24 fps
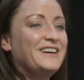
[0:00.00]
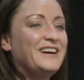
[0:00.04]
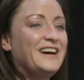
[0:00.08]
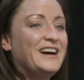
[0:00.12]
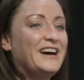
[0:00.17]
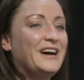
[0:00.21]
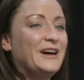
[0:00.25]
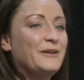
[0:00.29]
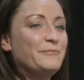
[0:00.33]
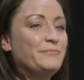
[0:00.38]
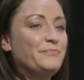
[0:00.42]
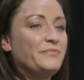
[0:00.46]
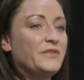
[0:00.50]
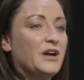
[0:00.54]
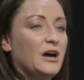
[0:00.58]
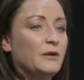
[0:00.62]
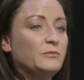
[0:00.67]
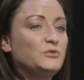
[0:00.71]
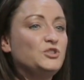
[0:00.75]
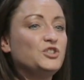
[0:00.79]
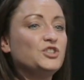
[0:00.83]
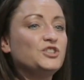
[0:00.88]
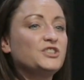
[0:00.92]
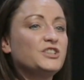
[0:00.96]

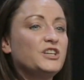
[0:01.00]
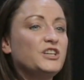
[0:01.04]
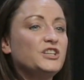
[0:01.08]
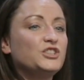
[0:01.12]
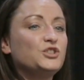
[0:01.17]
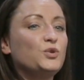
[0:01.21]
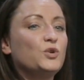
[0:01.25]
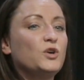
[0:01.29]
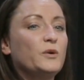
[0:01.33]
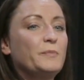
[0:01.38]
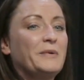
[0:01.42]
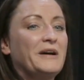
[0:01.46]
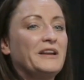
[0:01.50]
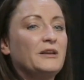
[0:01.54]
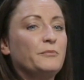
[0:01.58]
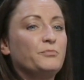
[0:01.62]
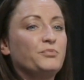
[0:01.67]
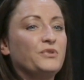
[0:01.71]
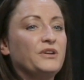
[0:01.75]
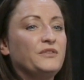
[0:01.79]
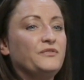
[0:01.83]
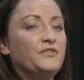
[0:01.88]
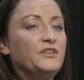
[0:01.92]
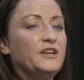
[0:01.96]
I'm just going to talk about it
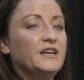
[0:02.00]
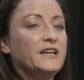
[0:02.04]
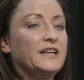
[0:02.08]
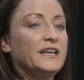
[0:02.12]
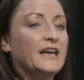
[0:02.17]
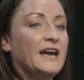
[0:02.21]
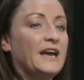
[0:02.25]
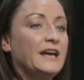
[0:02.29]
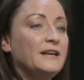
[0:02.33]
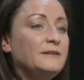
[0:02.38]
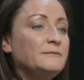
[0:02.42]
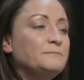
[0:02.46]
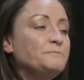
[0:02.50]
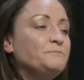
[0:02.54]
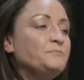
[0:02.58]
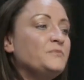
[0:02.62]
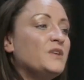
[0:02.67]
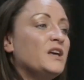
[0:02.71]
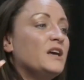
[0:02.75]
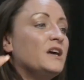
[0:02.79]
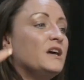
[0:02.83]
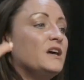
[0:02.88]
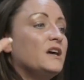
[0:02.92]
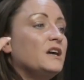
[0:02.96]
briefly again.
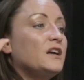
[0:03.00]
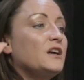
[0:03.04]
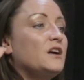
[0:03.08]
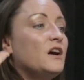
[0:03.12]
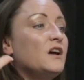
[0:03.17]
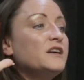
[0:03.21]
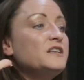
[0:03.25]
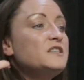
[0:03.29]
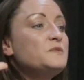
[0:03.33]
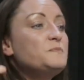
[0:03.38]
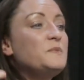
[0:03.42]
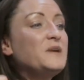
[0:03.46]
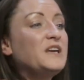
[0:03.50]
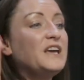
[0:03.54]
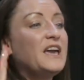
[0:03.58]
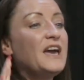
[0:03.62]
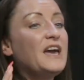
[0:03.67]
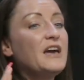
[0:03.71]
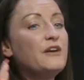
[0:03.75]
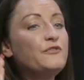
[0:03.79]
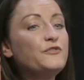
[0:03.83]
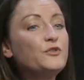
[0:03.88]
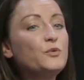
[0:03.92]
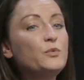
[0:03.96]
Guys, be
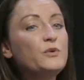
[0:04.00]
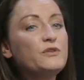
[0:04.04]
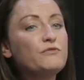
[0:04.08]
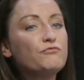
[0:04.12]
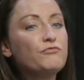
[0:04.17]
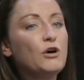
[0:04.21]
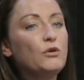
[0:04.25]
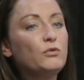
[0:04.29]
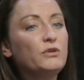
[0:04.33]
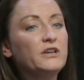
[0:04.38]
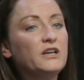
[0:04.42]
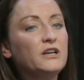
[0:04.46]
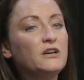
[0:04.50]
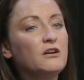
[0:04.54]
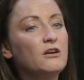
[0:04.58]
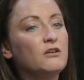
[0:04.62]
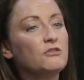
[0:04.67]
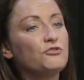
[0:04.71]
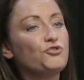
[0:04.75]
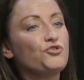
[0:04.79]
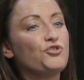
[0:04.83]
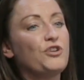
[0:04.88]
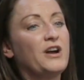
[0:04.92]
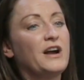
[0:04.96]
careful with rolling
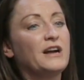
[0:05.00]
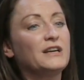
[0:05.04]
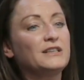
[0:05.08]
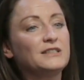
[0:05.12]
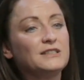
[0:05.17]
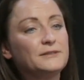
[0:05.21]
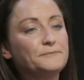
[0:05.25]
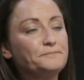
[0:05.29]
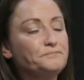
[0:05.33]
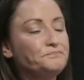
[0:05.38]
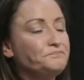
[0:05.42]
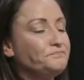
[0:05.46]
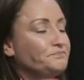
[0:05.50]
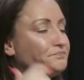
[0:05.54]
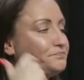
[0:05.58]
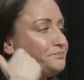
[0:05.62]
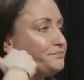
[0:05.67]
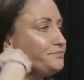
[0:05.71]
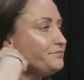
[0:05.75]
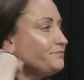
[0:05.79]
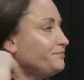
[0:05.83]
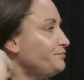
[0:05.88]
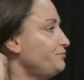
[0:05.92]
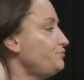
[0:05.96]
contracts.
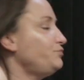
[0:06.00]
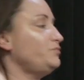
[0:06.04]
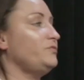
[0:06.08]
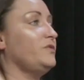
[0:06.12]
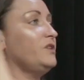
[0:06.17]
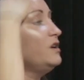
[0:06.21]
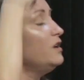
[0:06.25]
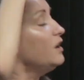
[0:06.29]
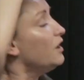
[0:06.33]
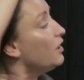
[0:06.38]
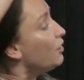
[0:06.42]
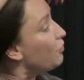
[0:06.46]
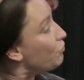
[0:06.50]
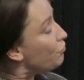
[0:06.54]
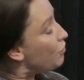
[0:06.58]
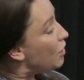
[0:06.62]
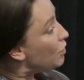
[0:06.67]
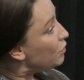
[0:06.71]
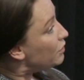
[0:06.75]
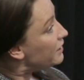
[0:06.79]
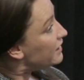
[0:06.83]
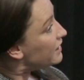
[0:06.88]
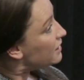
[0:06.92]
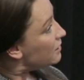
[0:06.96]

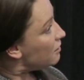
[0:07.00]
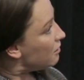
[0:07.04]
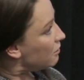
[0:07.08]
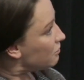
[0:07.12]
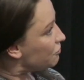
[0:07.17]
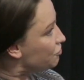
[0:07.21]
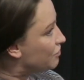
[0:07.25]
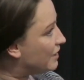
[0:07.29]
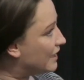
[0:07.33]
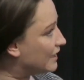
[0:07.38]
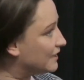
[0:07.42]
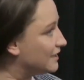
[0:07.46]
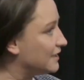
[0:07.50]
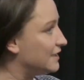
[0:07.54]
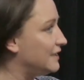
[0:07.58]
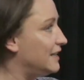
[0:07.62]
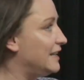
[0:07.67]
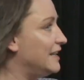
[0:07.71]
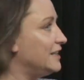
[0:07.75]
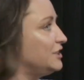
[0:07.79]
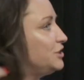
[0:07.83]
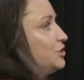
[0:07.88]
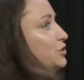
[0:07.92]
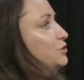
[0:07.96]
Rolling contracts,
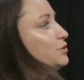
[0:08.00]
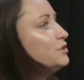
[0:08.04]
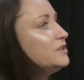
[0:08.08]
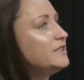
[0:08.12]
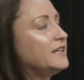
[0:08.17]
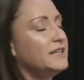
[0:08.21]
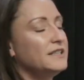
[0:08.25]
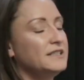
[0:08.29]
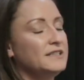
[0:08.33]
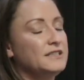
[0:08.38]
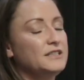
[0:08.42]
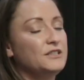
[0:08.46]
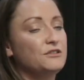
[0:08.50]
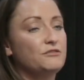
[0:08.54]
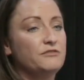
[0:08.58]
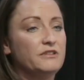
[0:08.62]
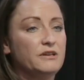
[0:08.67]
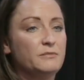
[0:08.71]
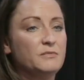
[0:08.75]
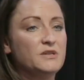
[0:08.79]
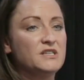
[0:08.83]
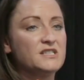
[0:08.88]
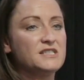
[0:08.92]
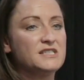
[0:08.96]
unless your tenancy
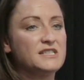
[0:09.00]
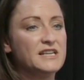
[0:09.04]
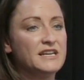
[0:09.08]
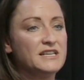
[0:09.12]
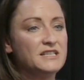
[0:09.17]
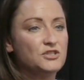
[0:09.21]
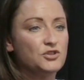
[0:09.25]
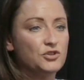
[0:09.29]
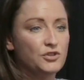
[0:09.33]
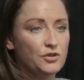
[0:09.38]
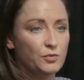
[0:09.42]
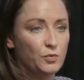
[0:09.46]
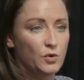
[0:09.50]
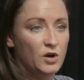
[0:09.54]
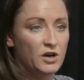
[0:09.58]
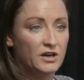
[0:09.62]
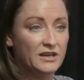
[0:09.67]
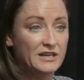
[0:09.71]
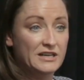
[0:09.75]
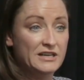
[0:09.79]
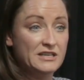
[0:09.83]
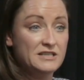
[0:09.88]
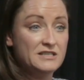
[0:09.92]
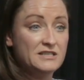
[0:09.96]
agreement states
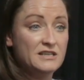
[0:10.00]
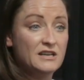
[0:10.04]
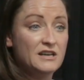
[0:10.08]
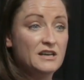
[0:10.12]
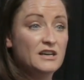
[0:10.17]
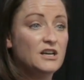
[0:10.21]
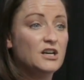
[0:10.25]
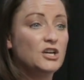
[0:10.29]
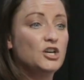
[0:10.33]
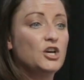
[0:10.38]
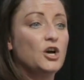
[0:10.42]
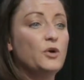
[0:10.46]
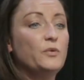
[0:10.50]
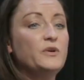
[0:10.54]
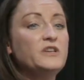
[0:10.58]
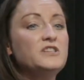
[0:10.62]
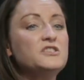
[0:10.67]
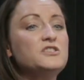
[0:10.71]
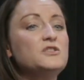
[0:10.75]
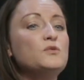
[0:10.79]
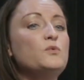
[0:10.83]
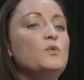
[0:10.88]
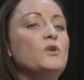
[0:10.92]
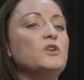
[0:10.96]
otherwise, go
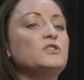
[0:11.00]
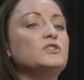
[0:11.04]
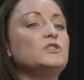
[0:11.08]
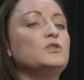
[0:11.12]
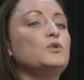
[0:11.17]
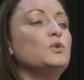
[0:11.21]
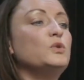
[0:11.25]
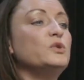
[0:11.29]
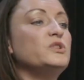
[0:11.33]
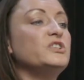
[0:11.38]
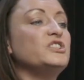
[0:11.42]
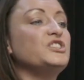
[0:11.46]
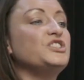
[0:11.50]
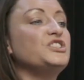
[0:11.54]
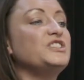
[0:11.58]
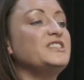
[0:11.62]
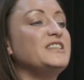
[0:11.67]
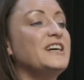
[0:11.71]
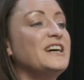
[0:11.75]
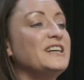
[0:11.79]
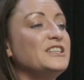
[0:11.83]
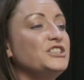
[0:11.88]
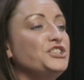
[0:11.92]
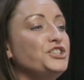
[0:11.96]
into what's called a
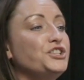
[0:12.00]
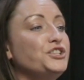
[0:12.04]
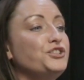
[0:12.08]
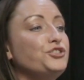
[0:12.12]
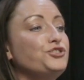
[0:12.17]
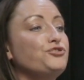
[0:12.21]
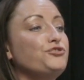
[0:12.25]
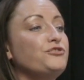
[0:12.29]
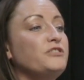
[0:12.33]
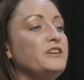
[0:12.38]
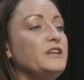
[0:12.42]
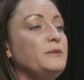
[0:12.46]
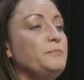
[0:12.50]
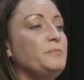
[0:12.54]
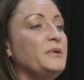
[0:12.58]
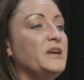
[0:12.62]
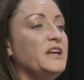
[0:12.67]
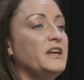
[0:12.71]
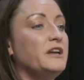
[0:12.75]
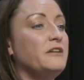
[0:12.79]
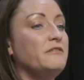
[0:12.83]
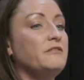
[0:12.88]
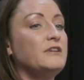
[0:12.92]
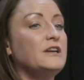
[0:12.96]
statutory
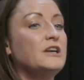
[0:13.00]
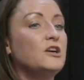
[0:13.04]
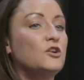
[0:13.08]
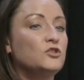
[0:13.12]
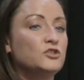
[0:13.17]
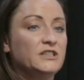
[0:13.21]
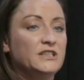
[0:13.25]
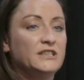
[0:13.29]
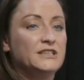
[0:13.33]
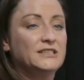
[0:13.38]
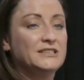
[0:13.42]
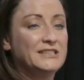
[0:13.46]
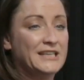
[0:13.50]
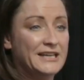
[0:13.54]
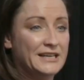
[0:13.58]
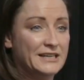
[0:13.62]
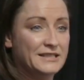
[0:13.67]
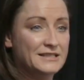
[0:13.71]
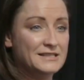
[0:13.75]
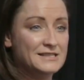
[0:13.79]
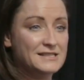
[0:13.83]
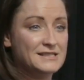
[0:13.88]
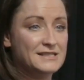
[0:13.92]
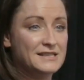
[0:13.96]
periodic
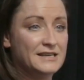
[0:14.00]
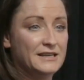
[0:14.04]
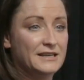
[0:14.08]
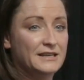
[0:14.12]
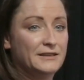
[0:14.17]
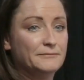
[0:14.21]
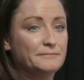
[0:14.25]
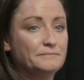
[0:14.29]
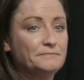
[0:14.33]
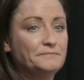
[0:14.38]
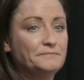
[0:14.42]
tenancy.